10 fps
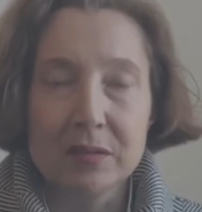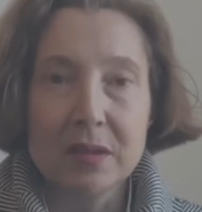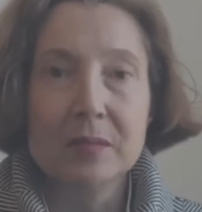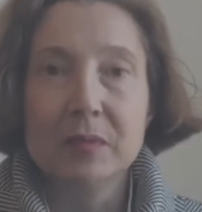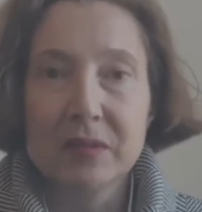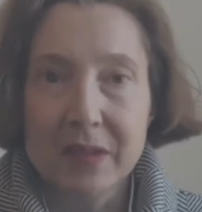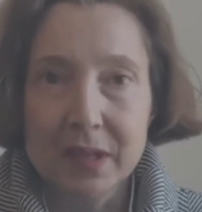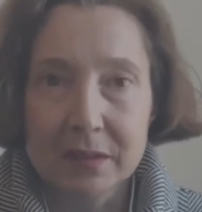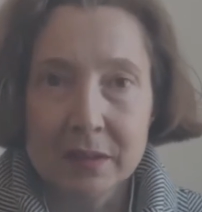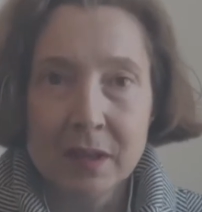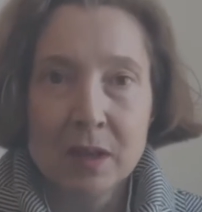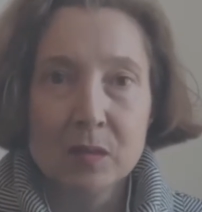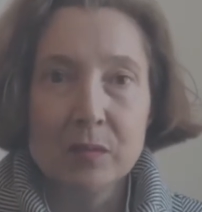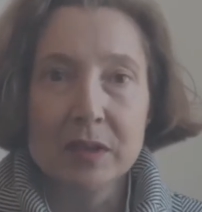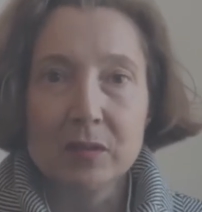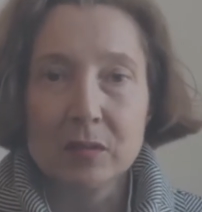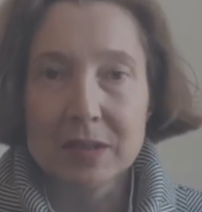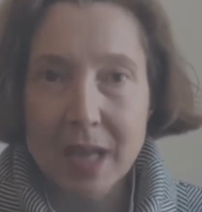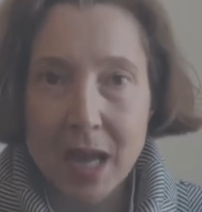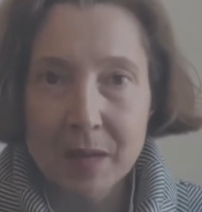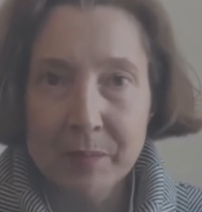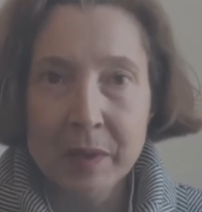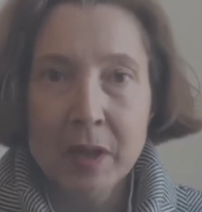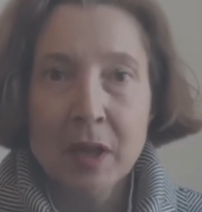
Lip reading: 10% rental cap.